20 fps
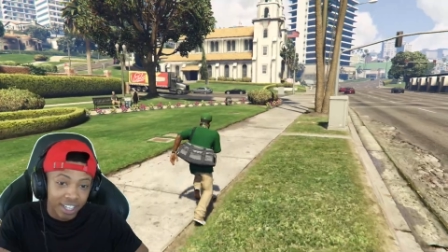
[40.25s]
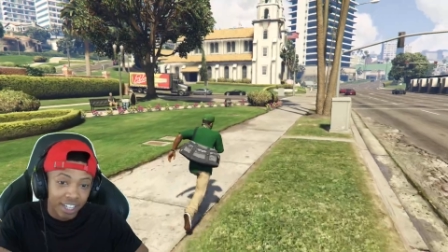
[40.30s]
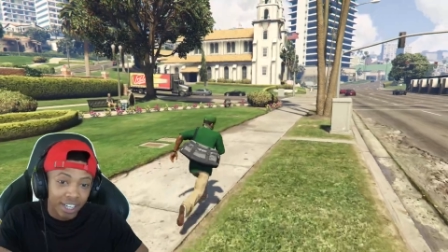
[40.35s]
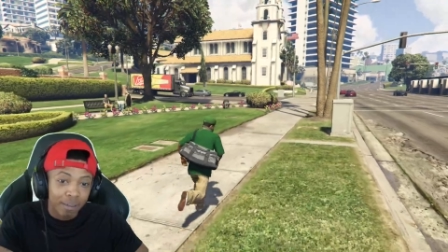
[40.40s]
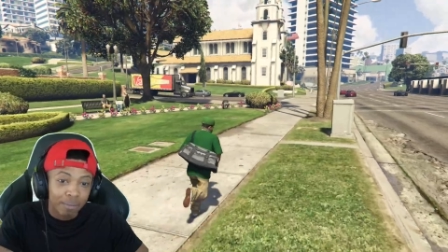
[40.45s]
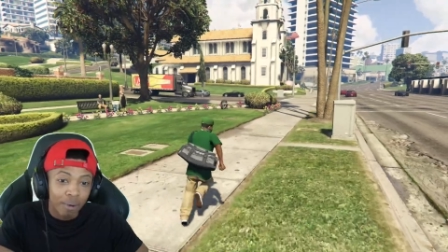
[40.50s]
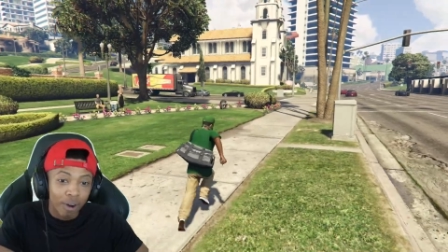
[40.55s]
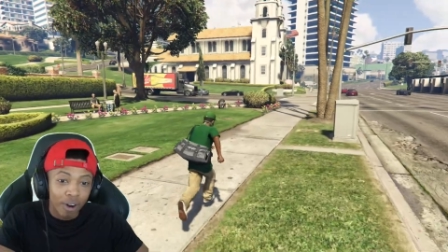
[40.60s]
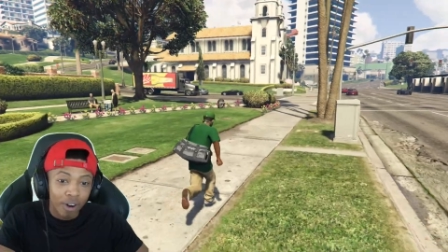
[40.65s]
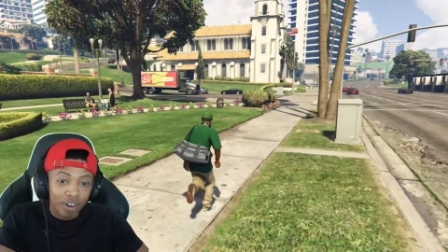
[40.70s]

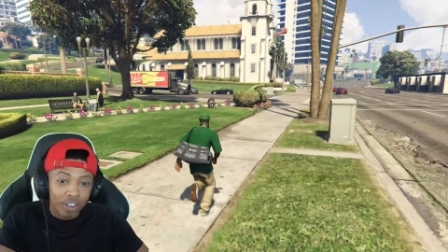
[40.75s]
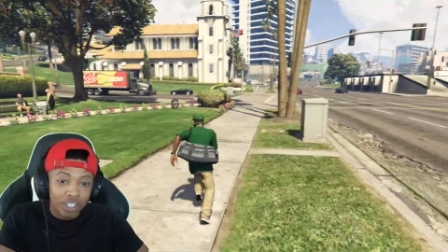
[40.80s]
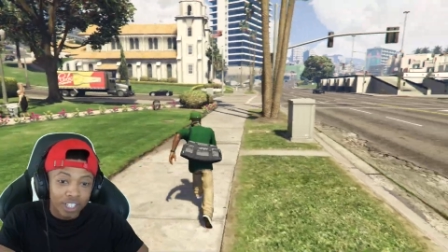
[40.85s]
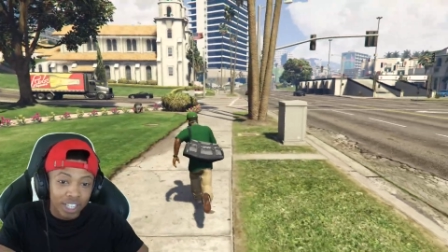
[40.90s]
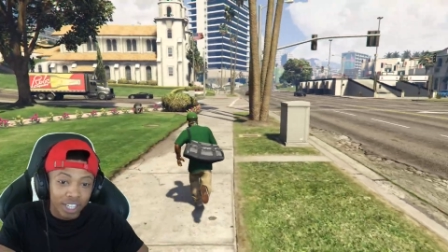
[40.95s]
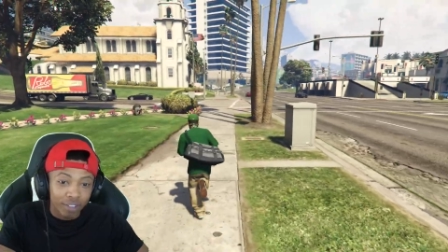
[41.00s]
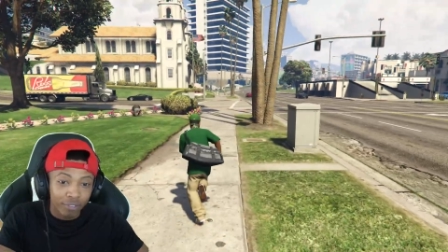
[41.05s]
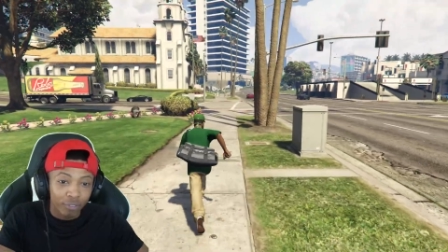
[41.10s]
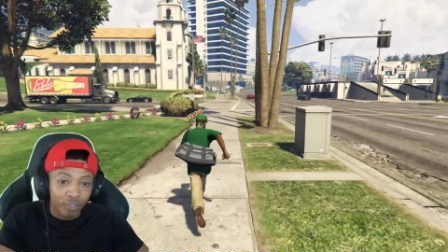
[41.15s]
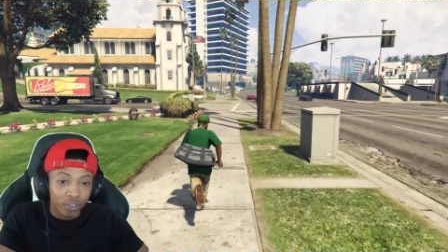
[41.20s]
Lamar is
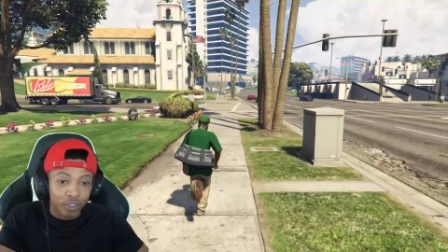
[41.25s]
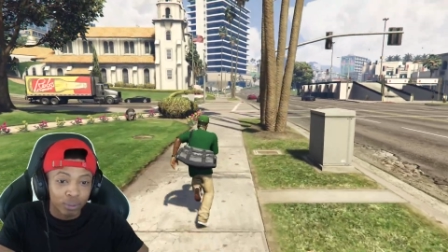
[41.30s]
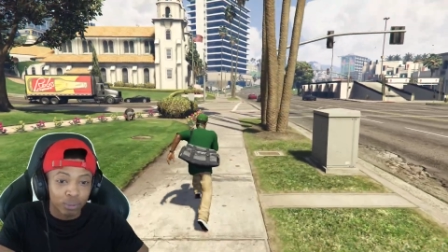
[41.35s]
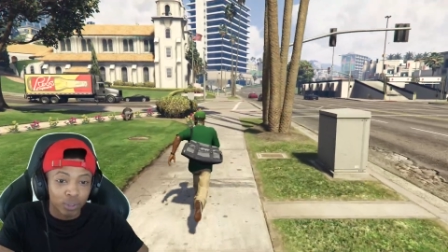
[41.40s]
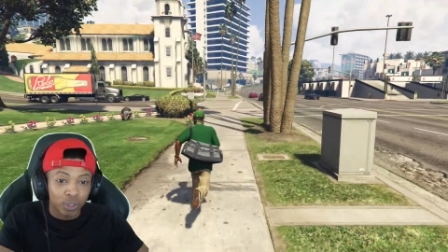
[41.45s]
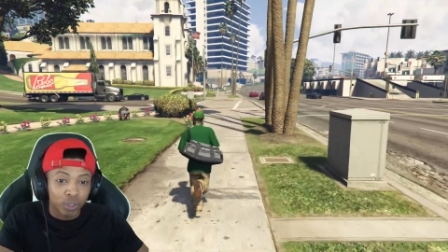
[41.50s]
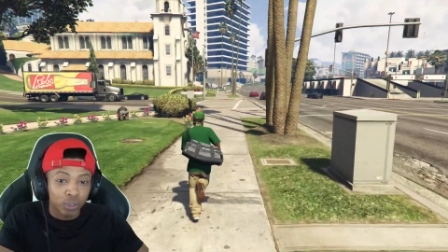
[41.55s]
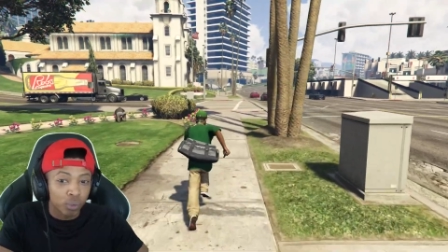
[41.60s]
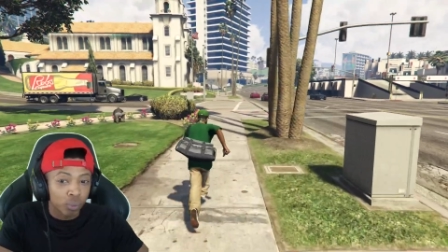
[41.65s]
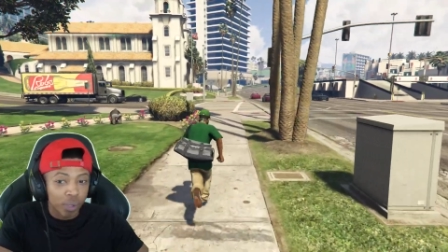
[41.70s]
looking for some
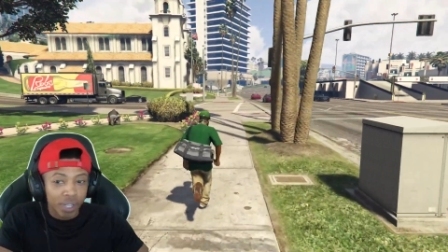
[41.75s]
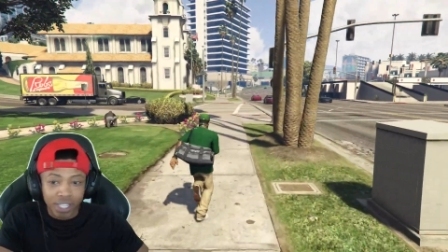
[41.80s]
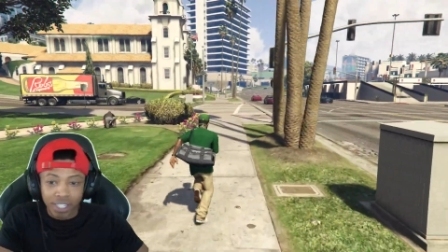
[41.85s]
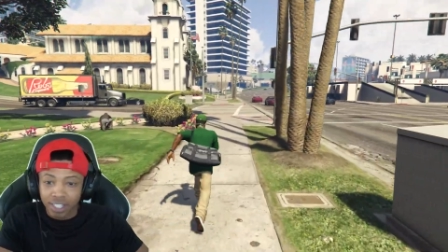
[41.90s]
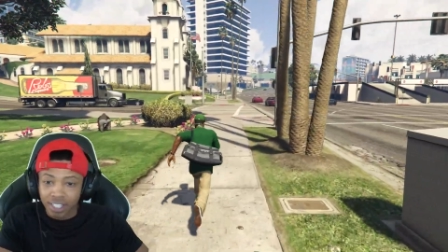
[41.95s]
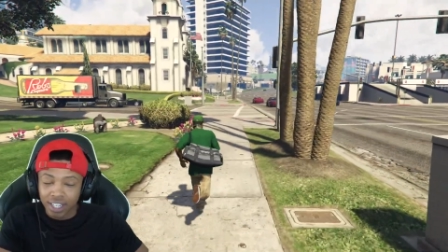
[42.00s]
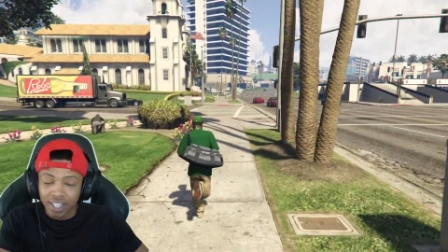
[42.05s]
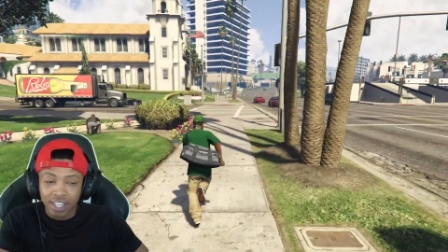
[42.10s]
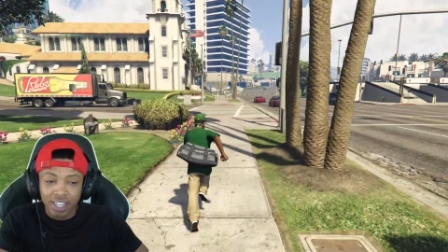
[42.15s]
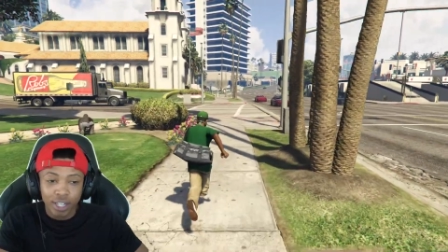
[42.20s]
sweet,
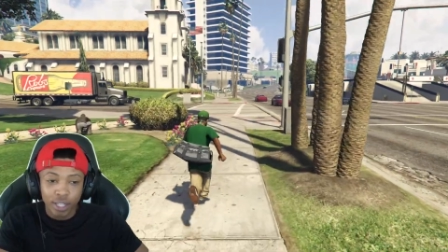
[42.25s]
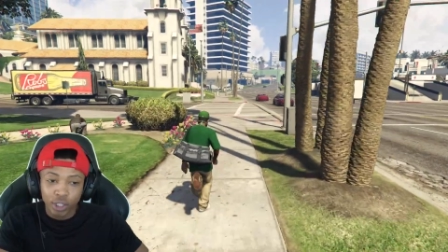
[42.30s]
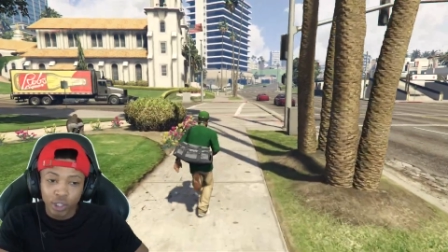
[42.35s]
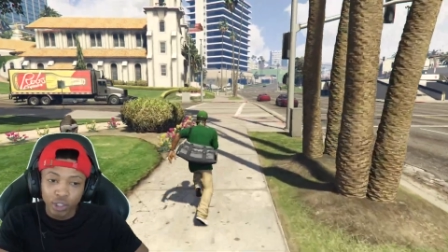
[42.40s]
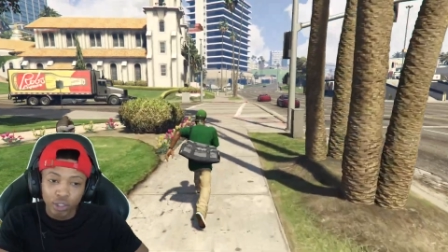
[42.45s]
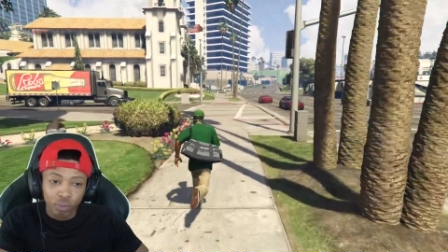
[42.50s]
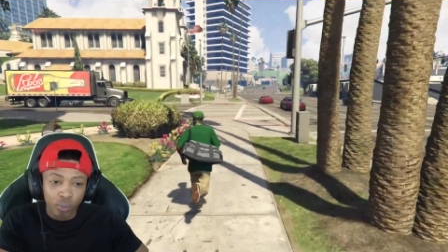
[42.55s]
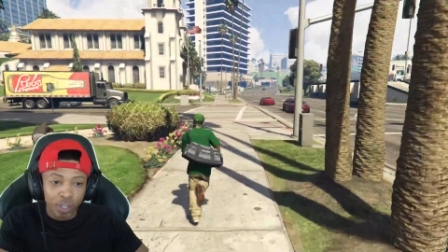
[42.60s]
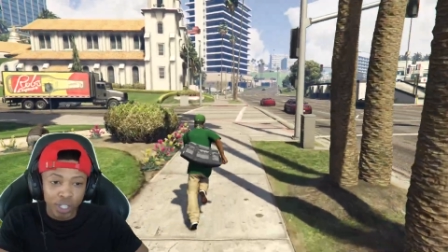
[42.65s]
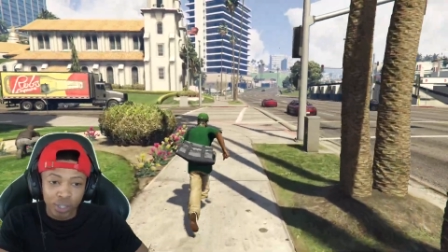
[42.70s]

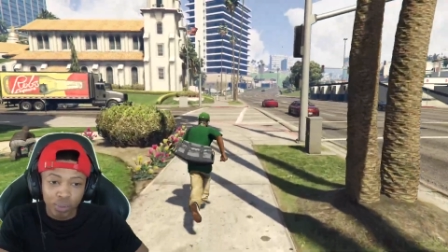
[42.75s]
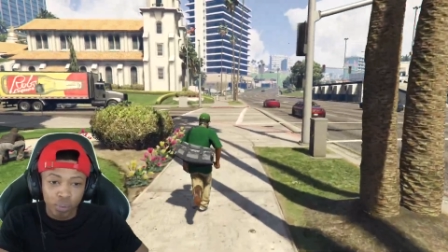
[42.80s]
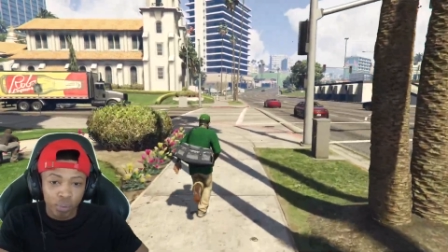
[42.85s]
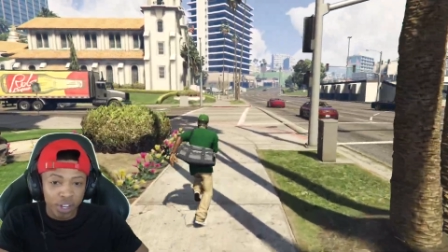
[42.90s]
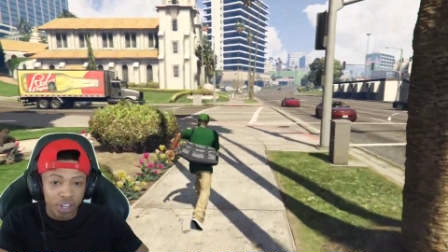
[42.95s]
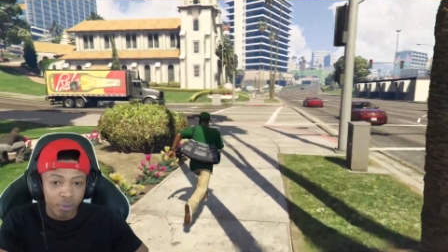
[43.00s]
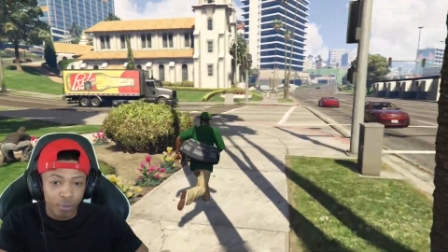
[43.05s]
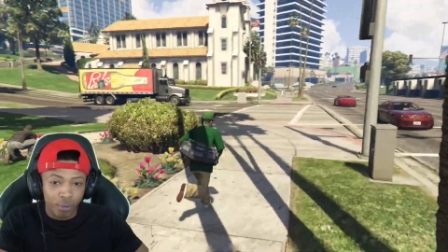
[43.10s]
sweet, sweet